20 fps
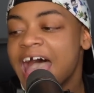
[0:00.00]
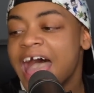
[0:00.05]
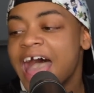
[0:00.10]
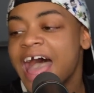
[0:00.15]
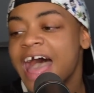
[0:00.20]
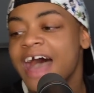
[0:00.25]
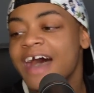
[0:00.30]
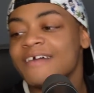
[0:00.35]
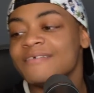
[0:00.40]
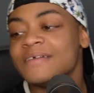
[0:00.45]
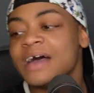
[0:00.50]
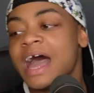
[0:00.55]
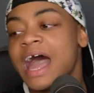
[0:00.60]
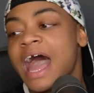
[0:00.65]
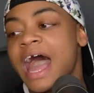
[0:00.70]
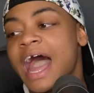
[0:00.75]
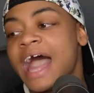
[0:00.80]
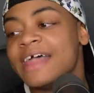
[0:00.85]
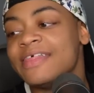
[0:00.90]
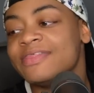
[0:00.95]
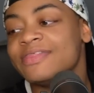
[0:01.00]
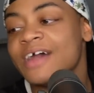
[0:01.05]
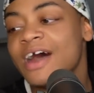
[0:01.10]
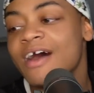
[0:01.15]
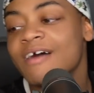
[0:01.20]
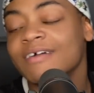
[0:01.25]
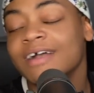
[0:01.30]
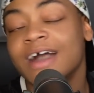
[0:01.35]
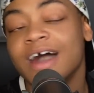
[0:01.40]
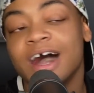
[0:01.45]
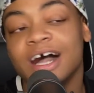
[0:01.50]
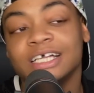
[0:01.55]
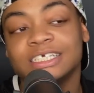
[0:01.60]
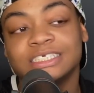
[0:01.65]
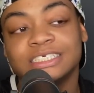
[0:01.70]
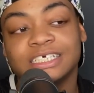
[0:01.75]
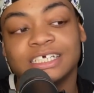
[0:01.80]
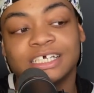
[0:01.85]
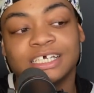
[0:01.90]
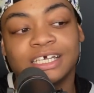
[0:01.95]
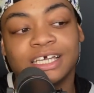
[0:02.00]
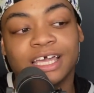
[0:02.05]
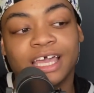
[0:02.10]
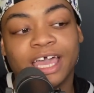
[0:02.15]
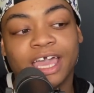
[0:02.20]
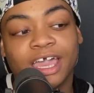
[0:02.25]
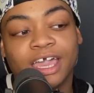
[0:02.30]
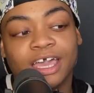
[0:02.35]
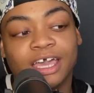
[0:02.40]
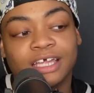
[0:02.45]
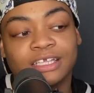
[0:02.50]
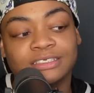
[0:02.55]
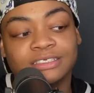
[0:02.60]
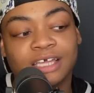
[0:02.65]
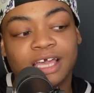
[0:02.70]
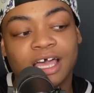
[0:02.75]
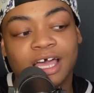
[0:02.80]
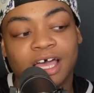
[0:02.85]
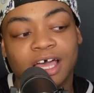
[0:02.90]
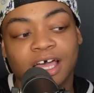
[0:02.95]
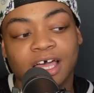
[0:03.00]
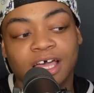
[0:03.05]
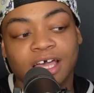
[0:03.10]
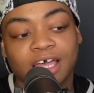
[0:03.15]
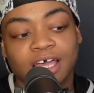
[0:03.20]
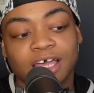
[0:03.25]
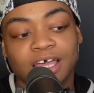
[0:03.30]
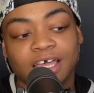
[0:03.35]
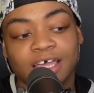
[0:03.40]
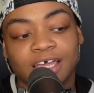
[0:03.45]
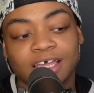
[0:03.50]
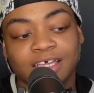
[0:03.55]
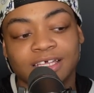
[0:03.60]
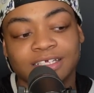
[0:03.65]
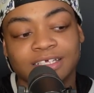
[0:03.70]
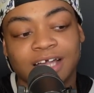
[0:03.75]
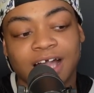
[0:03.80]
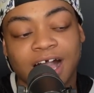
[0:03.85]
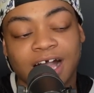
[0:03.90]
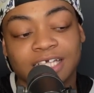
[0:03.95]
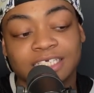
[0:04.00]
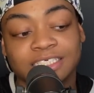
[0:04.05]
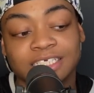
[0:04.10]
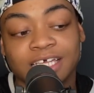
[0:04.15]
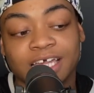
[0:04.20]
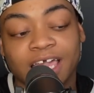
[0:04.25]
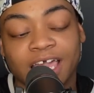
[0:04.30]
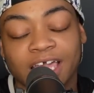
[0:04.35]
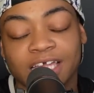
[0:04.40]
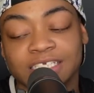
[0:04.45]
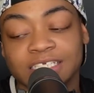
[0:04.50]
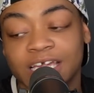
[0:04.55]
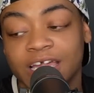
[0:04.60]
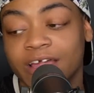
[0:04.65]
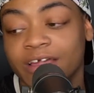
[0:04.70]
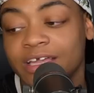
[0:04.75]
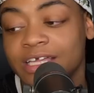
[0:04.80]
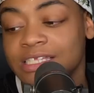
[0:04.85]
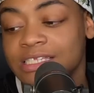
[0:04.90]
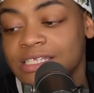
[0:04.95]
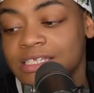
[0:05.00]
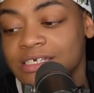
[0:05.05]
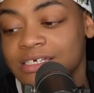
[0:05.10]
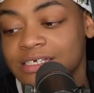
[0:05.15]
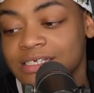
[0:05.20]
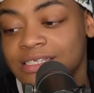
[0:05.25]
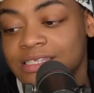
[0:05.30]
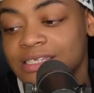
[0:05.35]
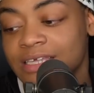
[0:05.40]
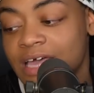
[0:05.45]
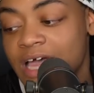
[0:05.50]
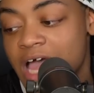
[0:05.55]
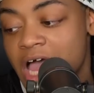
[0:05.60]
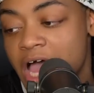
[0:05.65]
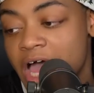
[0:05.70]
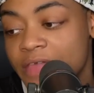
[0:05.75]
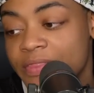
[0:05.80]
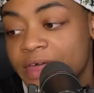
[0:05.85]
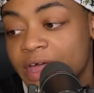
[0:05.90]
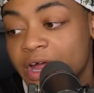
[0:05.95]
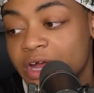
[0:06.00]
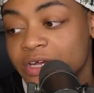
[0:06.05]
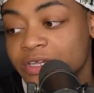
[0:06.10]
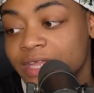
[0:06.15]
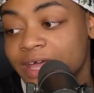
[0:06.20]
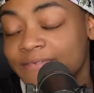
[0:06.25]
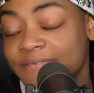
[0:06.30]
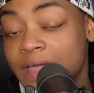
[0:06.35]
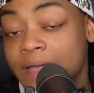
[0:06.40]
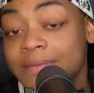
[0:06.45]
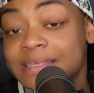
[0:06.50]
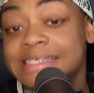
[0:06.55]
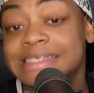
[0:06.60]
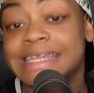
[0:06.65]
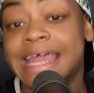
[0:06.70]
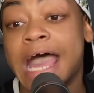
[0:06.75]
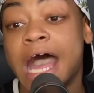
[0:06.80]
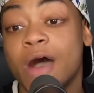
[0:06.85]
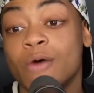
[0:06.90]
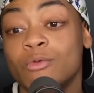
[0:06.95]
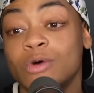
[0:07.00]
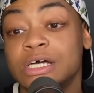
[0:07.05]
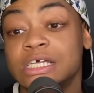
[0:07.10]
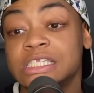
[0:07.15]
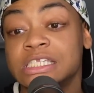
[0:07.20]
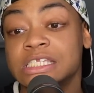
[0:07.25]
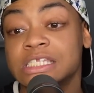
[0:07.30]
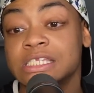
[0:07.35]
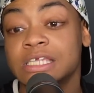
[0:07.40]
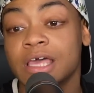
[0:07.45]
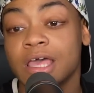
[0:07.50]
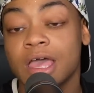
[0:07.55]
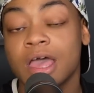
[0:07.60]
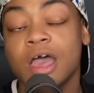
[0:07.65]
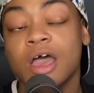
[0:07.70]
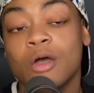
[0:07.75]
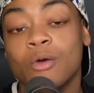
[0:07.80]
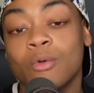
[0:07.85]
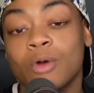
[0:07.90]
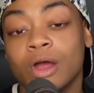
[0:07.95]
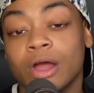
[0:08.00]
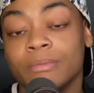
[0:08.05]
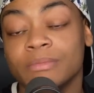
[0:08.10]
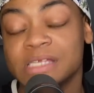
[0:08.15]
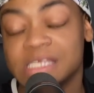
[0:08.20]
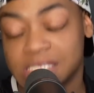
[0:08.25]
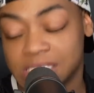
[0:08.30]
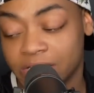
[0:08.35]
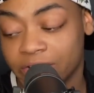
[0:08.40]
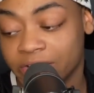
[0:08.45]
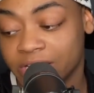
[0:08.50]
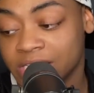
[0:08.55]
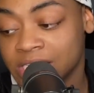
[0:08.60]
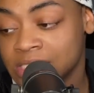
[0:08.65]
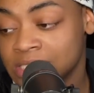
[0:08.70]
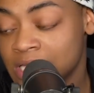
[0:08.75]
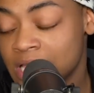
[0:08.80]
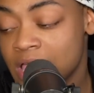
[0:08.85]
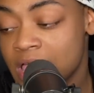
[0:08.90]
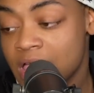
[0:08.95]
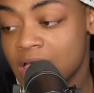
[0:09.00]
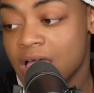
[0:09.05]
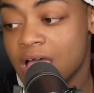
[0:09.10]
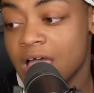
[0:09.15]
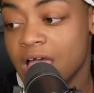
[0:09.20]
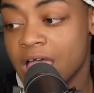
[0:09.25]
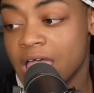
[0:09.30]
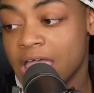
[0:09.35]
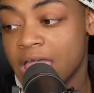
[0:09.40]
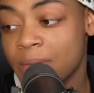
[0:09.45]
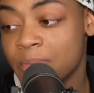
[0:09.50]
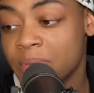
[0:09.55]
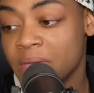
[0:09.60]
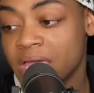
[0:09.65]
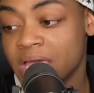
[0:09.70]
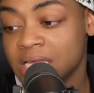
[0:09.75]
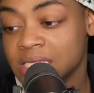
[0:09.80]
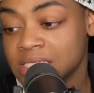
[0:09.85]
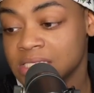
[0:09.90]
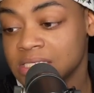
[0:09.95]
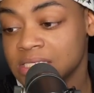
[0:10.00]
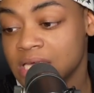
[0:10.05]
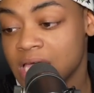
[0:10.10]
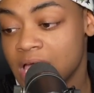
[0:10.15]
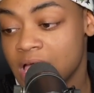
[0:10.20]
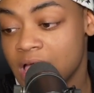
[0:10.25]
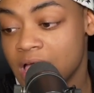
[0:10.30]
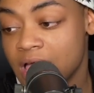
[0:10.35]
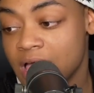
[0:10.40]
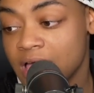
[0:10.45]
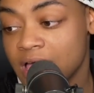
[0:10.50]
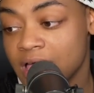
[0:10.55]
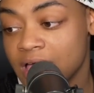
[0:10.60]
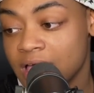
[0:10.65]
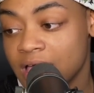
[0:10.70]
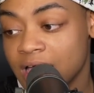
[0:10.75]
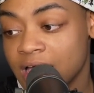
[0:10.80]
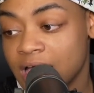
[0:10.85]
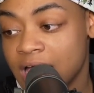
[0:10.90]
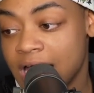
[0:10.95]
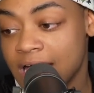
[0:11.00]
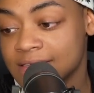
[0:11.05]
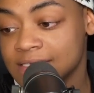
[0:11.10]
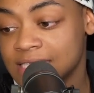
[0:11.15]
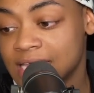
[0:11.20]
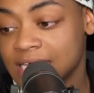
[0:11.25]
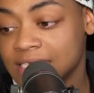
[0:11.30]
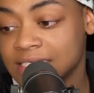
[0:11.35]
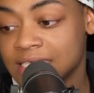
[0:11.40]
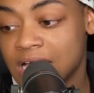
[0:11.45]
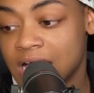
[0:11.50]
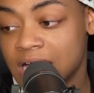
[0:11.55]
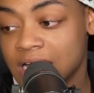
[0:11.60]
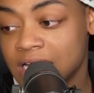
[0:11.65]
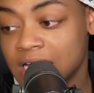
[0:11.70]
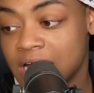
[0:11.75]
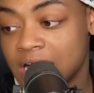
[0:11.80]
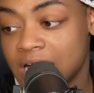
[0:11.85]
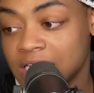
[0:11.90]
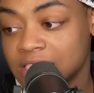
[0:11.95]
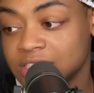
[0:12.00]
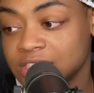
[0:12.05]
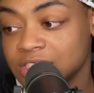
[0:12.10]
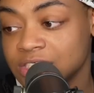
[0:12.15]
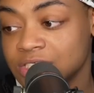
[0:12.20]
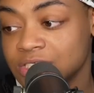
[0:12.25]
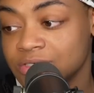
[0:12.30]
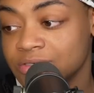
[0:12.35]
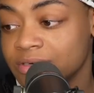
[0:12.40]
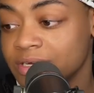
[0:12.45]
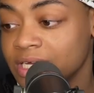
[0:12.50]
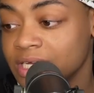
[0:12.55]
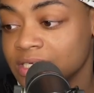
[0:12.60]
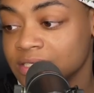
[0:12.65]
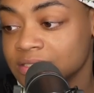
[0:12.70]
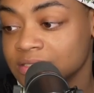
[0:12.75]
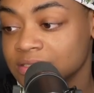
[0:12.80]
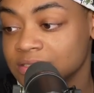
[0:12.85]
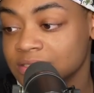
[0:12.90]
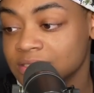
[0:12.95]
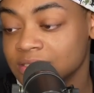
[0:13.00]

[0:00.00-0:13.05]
um, I thought Kasha and uh, Kasha and Darienne's looks, uh, their their famous now ones, were mysterious uh, at best. Uh, I was like, not Kasha doing